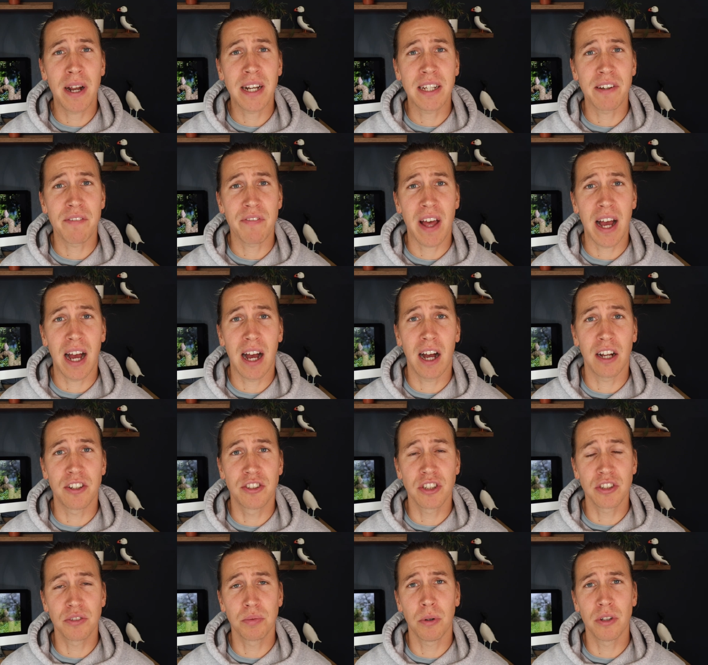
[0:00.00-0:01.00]
any of that, I
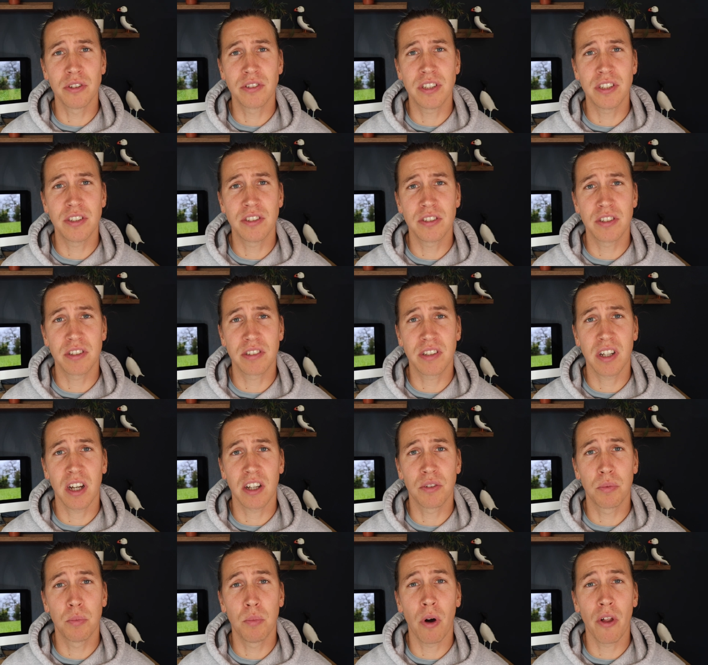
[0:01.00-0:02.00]
just wanted to
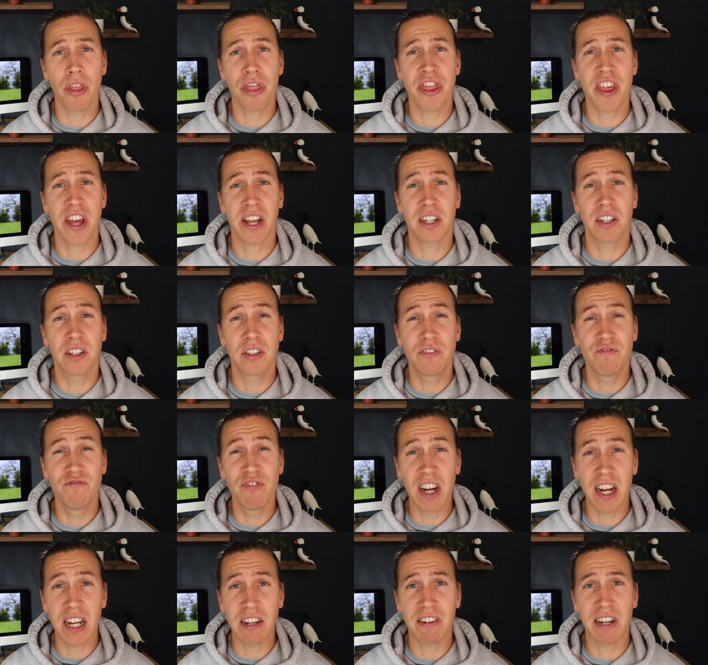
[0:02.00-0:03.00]
discuss one thing
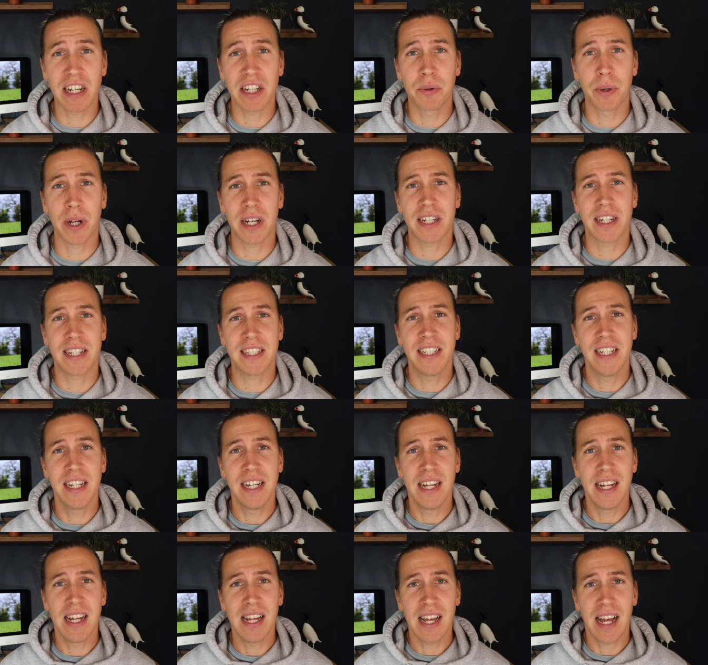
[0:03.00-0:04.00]
really, really quickly,
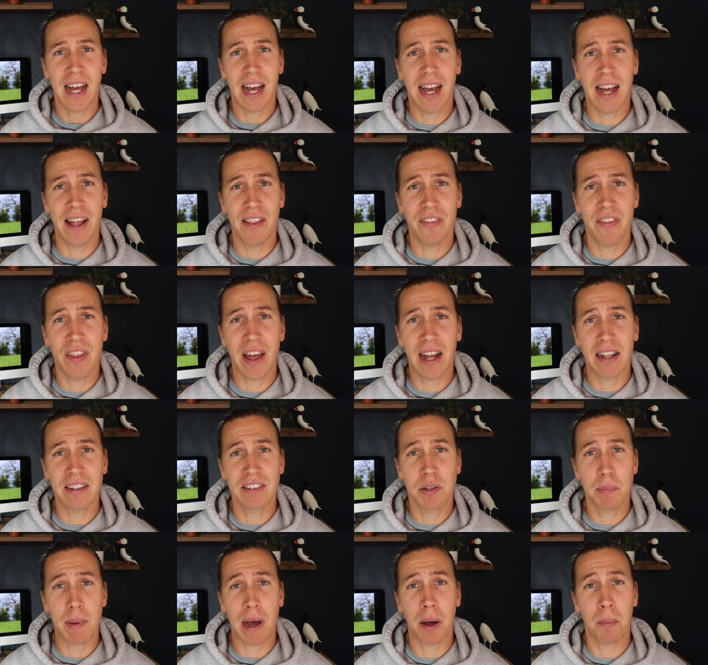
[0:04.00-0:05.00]
and
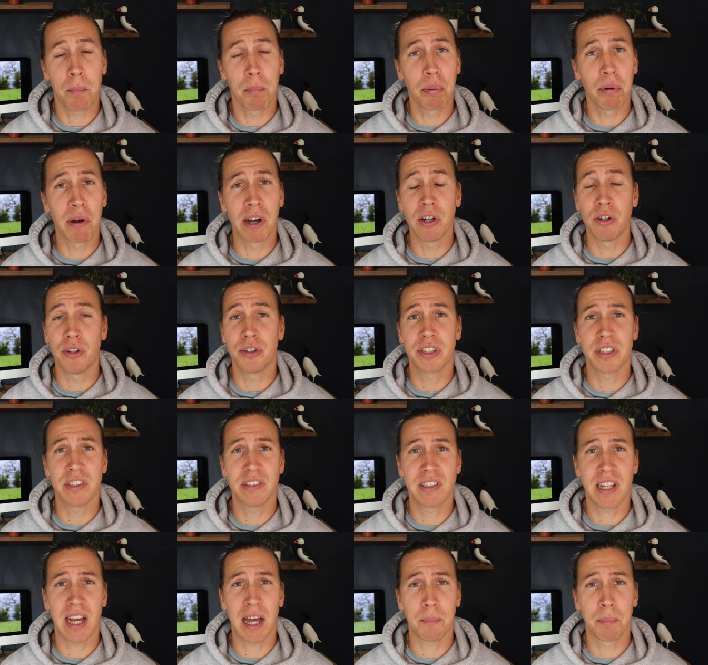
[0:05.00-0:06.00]
that's about
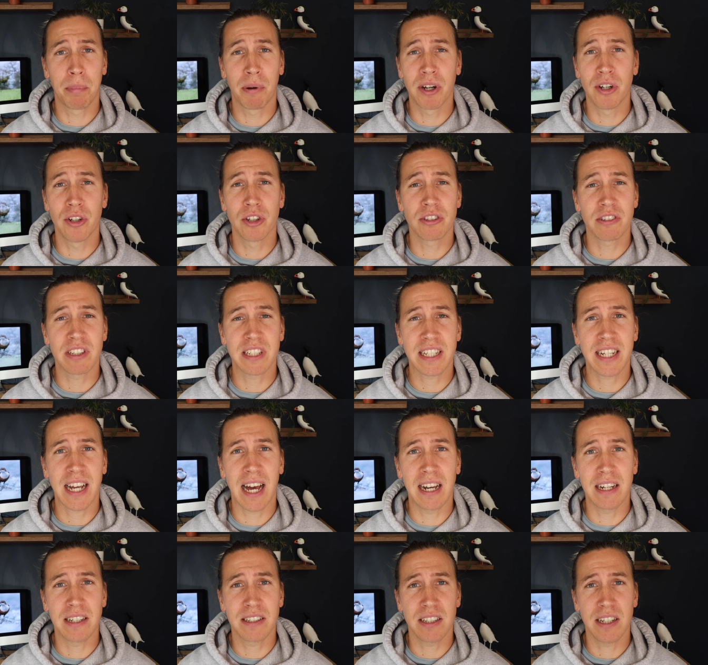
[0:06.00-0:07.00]
pre-orders and pre-ordering the
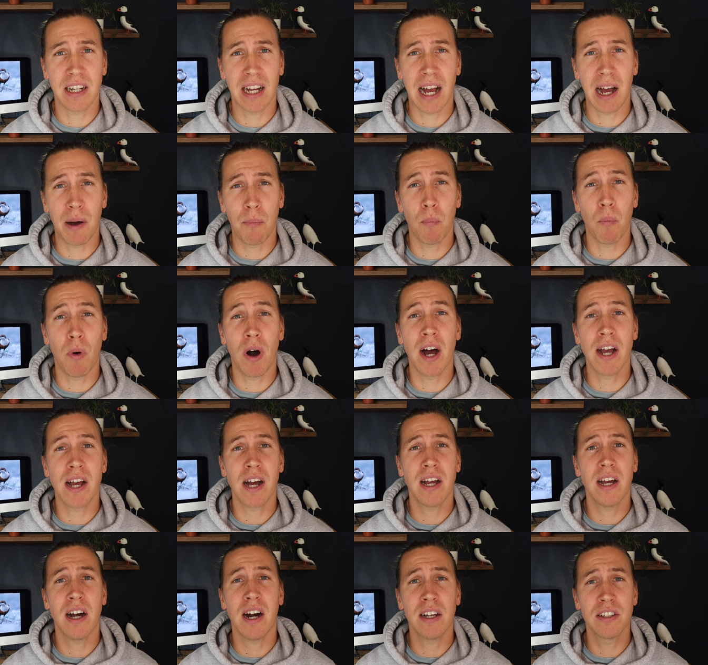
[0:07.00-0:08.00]
calendar and why
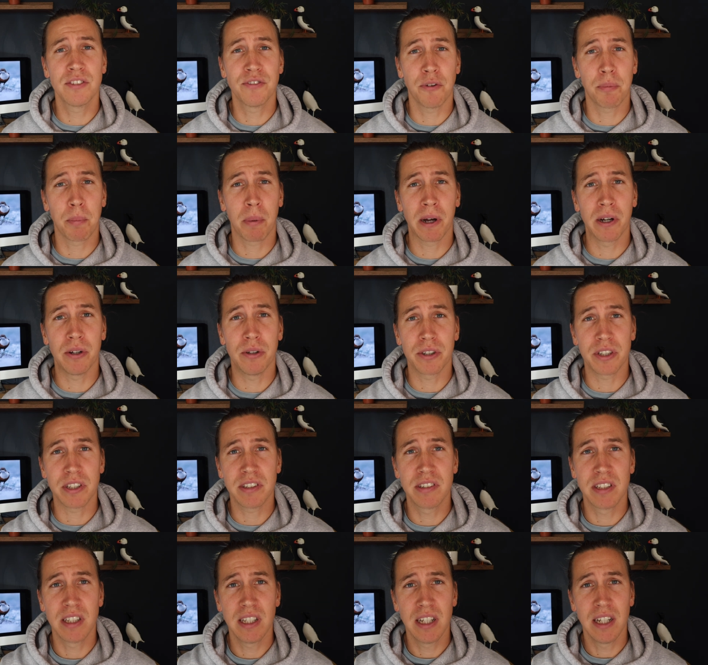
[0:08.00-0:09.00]
I asked for
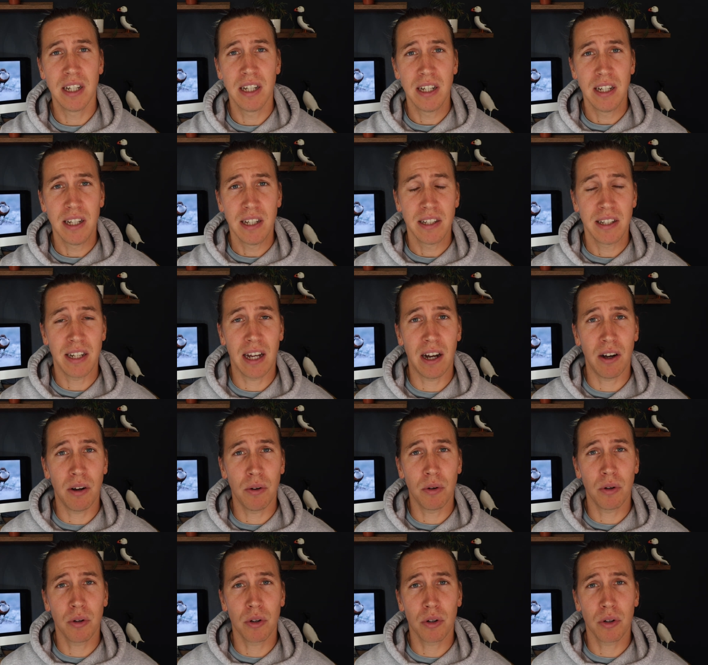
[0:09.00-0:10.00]
pre-orders.
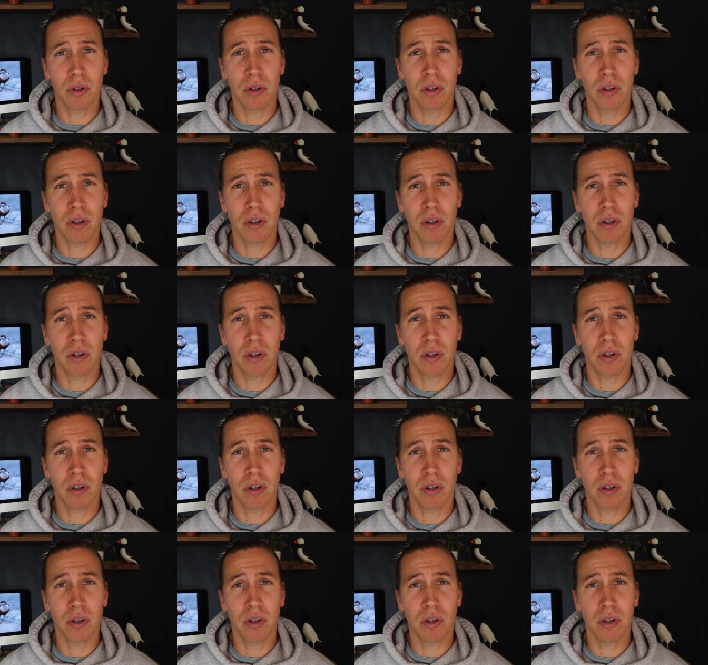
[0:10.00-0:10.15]
Now,